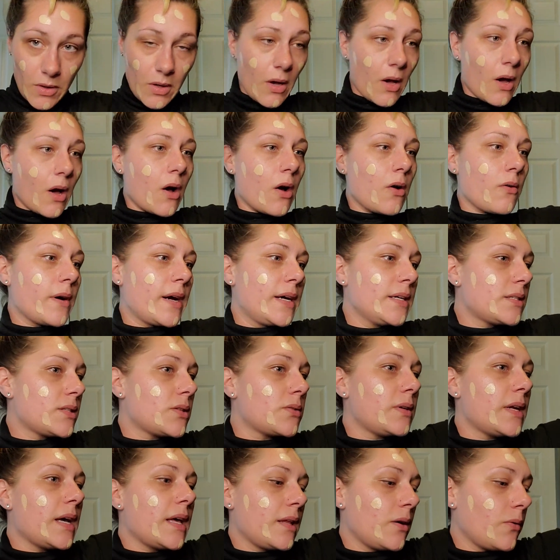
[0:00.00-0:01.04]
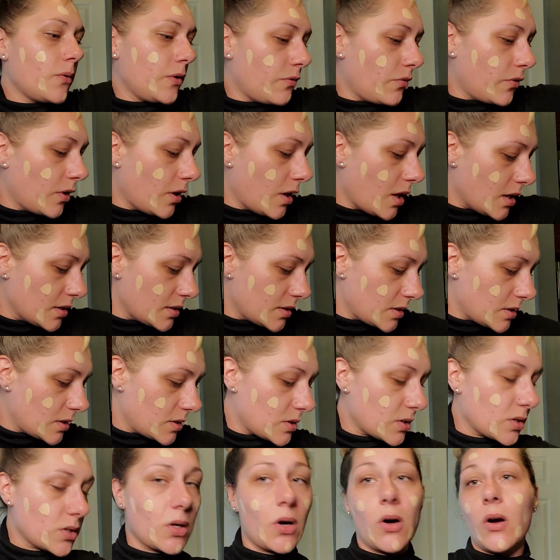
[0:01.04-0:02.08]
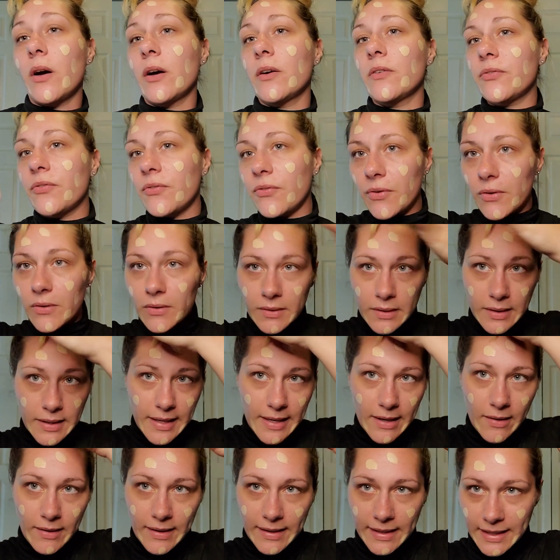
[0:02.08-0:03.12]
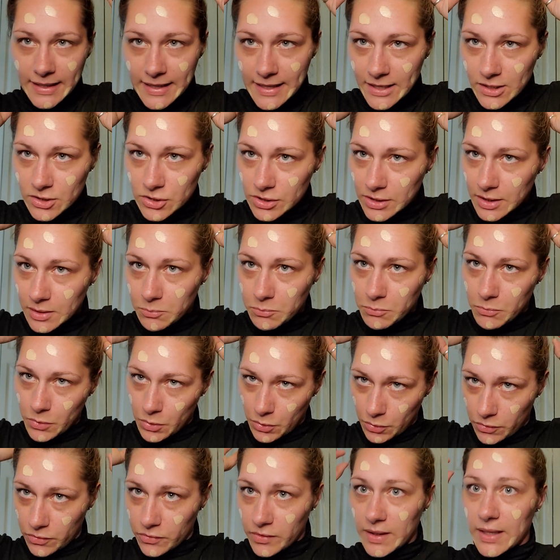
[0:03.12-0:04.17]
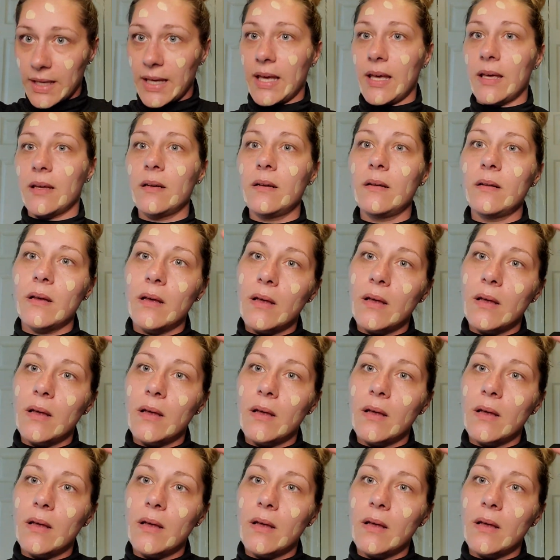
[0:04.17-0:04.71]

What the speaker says: Alright, so now that we've lost the scarf, now I can actually move again.